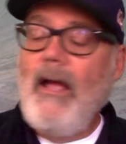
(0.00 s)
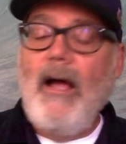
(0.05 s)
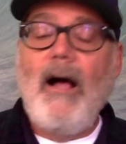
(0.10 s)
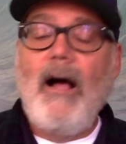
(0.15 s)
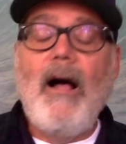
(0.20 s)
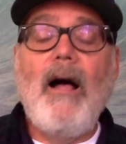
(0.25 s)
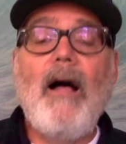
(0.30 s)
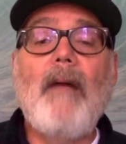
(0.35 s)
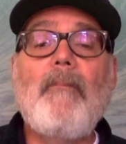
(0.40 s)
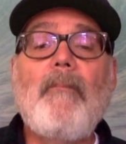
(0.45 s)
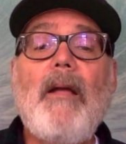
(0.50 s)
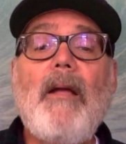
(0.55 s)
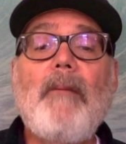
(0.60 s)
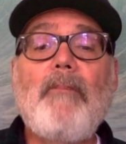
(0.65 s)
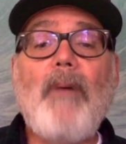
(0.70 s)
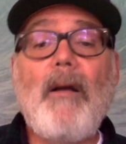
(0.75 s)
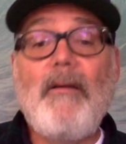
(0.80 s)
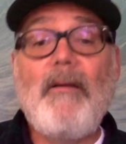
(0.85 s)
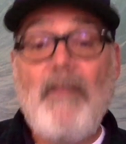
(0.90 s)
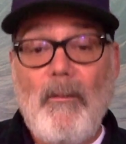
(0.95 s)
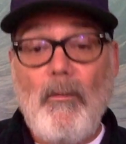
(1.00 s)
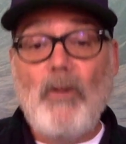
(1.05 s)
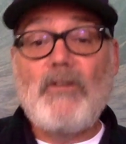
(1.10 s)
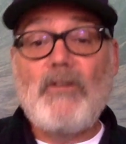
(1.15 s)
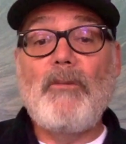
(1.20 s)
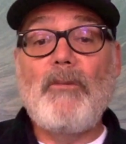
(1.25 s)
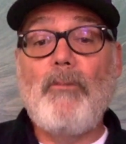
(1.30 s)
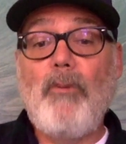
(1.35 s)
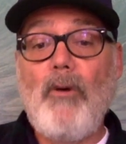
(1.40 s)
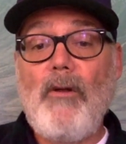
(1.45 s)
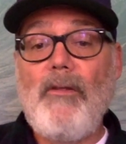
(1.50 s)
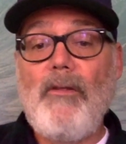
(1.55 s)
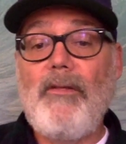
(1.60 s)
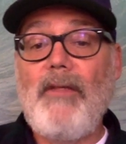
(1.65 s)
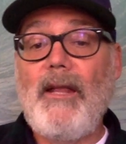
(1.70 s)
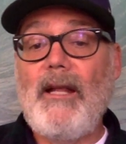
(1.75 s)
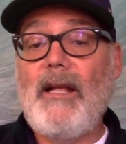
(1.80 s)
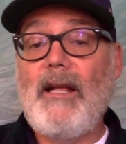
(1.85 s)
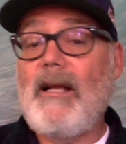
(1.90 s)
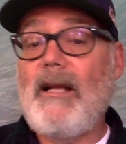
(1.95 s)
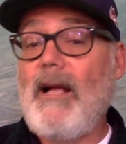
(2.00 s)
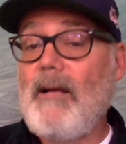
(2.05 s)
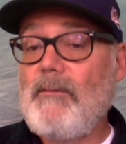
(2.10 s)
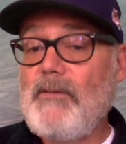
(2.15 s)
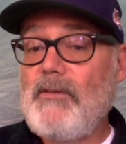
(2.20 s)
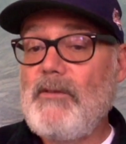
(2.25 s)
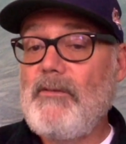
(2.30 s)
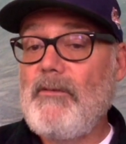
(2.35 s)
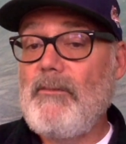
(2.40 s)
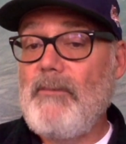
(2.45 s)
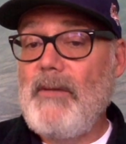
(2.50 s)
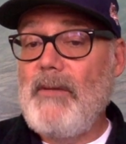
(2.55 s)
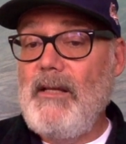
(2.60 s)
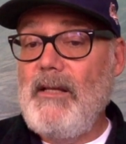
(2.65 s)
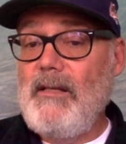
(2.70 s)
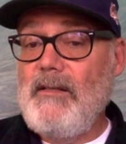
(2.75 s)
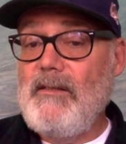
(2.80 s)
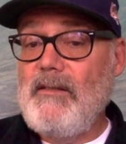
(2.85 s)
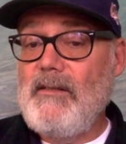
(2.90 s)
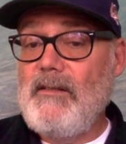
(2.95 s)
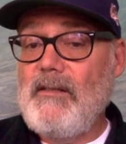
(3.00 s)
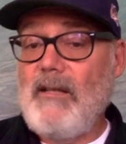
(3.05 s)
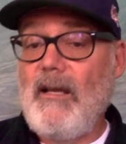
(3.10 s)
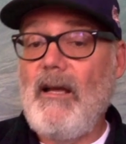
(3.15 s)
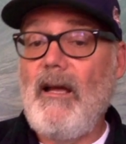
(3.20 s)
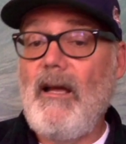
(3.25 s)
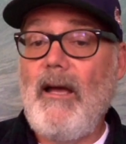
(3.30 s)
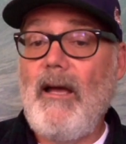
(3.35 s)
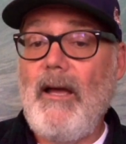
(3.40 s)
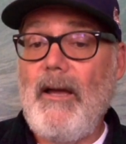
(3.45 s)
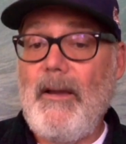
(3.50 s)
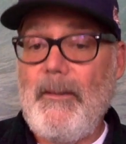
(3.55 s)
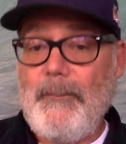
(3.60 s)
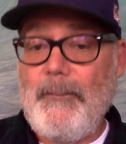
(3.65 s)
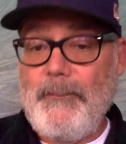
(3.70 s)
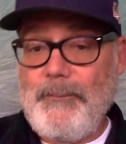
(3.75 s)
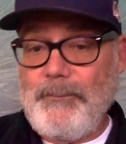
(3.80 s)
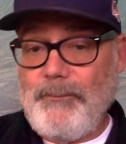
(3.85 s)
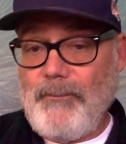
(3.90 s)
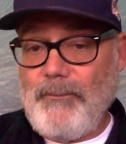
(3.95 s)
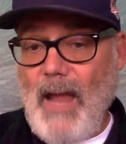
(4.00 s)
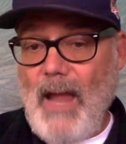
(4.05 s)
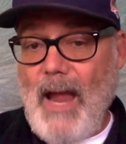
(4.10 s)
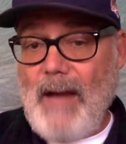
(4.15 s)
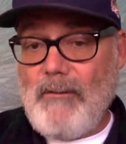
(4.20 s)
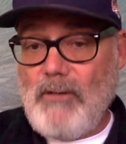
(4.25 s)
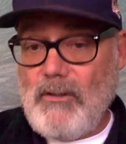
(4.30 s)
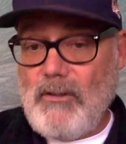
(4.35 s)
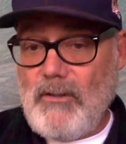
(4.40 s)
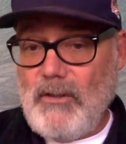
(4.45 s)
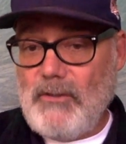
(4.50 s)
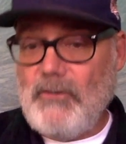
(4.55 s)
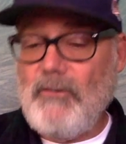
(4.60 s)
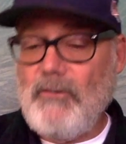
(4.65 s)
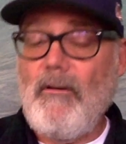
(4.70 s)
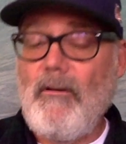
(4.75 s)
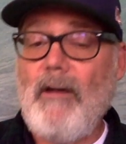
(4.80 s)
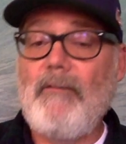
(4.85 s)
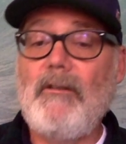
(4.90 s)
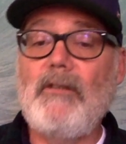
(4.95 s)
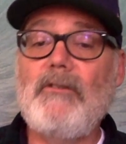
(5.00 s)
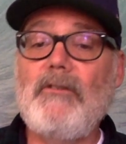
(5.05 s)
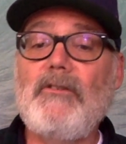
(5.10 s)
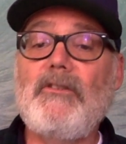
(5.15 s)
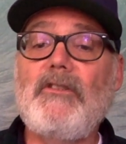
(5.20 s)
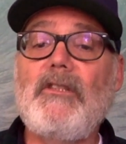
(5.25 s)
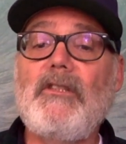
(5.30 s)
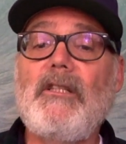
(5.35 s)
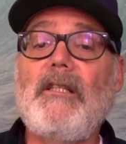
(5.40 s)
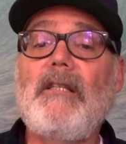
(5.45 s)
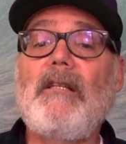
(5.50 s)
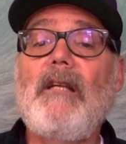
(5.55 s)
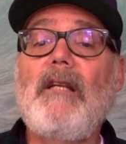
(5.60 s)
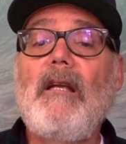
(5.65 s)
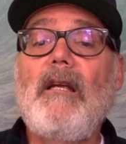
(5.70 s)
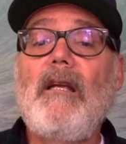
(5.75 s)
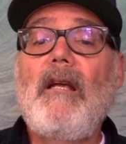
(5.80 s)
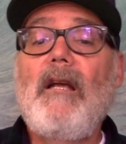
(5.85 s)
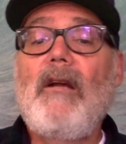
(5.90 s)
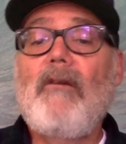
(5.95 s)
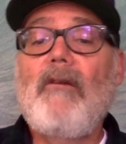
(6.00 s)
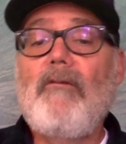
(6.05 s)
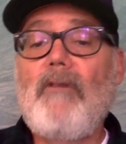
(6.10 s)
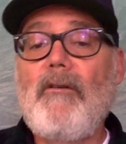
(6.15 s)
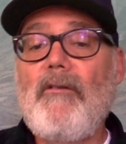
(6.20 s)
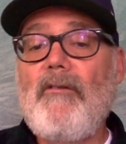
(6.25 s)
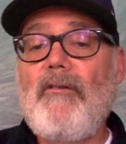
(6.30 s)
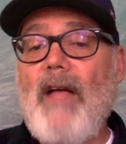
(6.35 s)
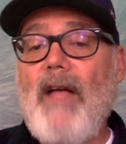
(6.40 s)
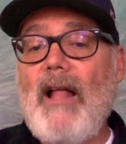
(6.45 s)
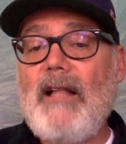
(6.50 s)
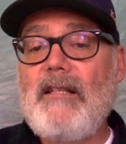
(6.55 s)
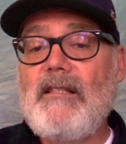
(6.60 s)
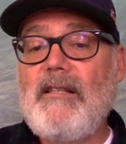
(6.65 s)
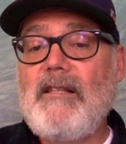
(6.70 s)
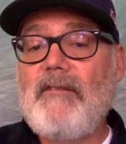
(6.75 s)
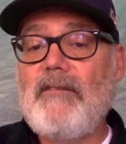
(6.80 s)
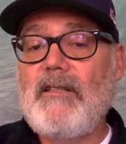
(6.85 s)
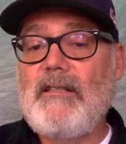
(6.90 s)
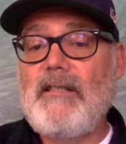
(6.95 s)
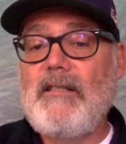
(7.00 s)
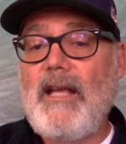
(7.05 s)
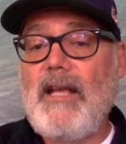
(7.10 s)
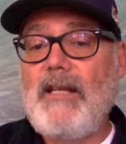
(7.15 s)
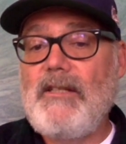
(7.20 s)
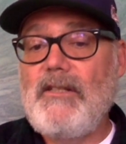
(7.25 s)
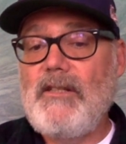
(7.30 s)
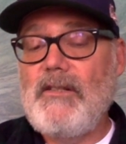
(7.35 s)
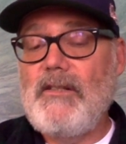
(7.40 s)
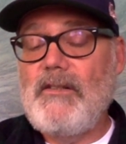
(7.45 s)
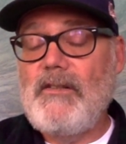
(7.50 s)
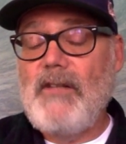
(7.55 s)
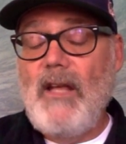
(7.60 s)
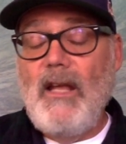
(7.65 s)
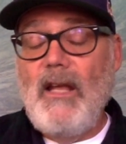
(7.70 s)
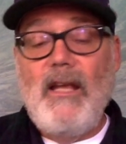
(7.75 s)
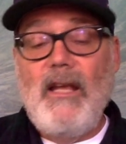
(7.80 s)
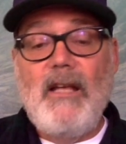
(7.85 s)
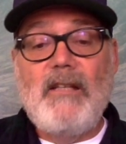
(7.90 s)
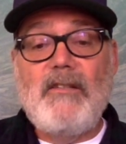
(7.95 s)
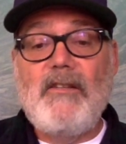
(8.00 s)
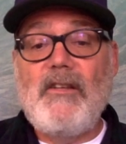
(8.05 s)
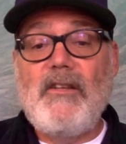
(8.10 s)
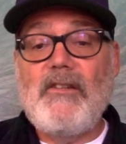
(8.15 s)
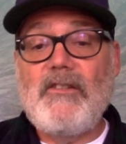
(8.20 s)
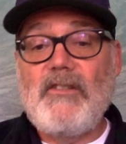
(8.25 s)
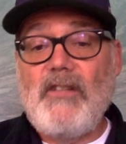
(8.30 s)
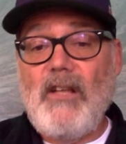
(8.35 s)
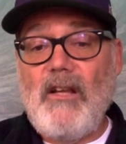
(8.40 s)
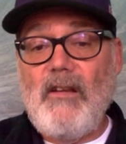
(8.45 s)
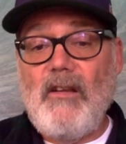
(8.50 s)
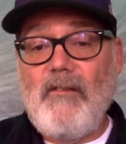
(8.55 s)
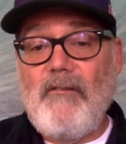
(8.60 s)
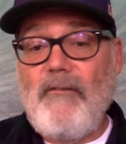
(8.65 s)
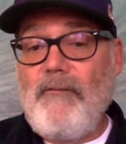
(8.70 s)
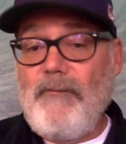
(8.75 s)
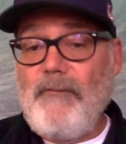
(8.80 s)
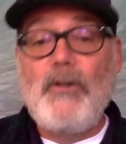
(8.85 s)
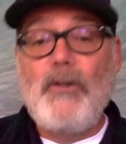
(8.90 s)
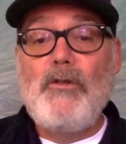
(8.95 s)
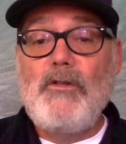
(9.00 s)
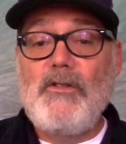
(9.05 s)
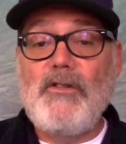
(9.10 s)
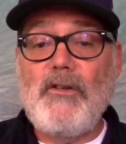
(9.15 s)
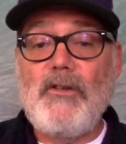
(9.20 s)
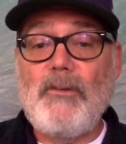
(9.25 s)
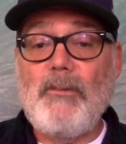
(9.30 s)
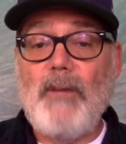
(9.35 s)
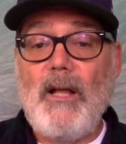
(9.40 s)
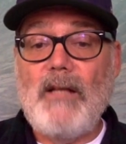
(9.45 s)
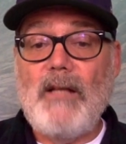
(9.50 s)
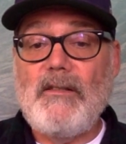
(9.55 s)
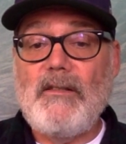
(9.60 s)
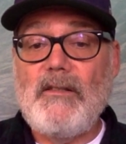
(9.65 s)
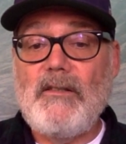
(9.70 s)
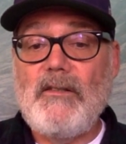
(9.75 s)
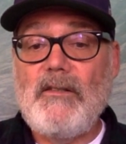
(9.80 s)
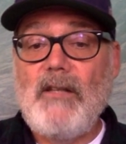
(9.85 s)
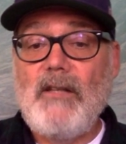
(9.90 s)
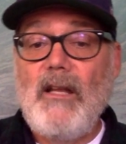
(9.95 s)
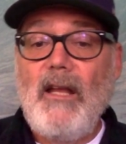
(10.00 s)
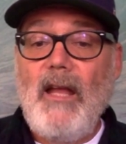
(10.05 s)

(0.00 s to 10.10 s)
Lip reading: And probably the most important thing that comes from these agricultural revolution, river valley civilizations, is there's food surpluses.